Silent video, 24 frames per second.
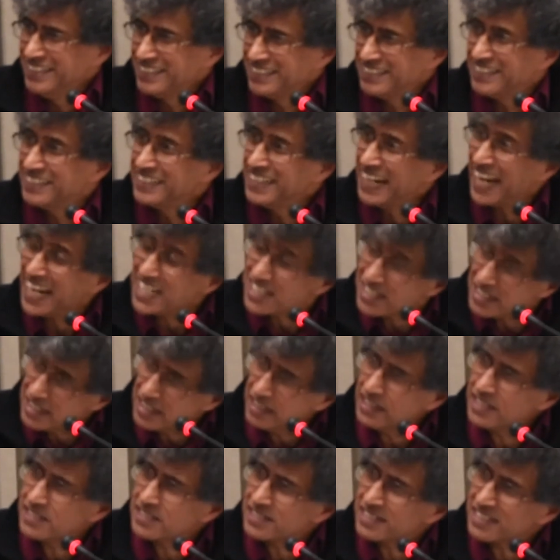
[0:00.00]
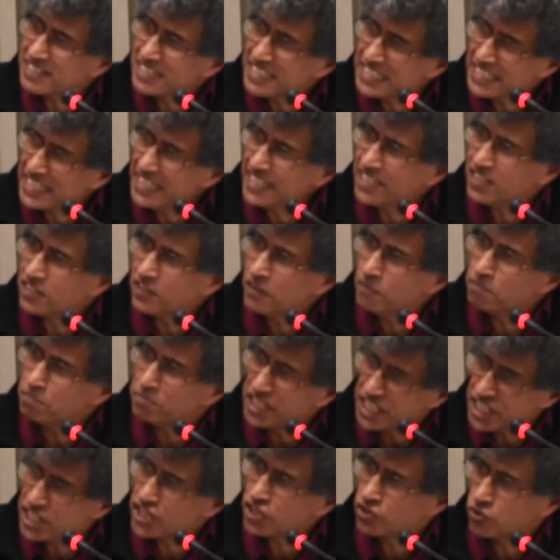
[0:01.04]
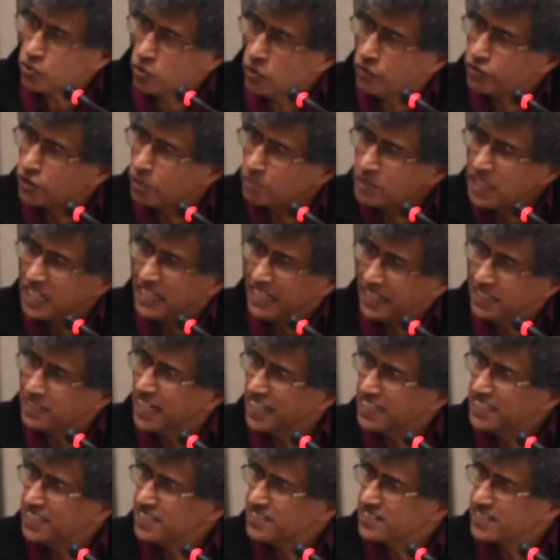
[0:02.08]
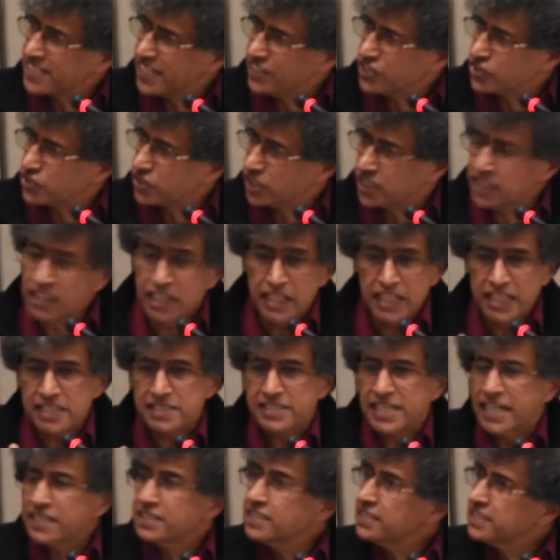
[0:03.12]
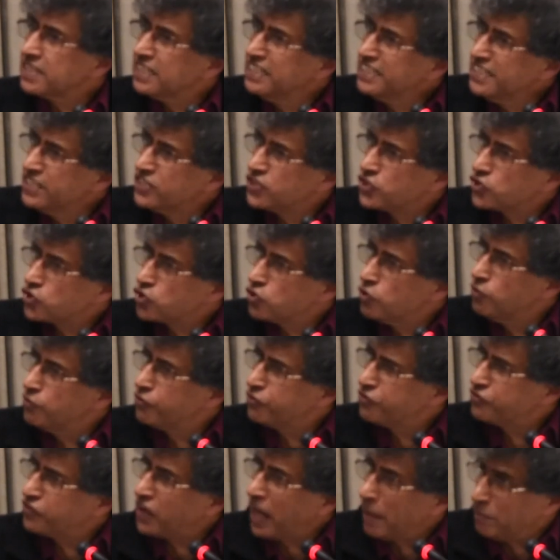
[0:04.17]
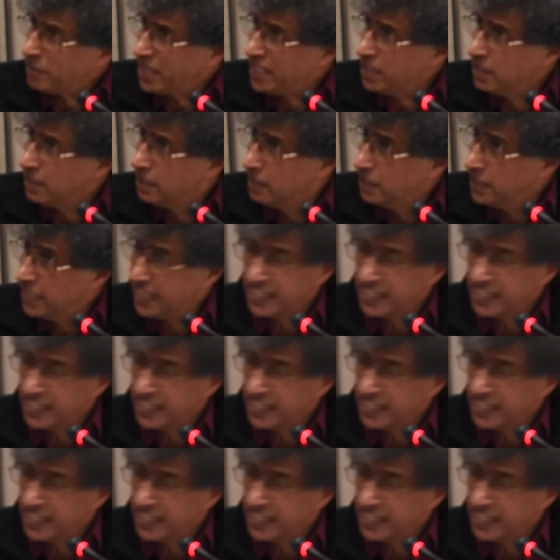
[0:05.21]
The nationalist critique of British rule from the late 19th century is that it leads to famine,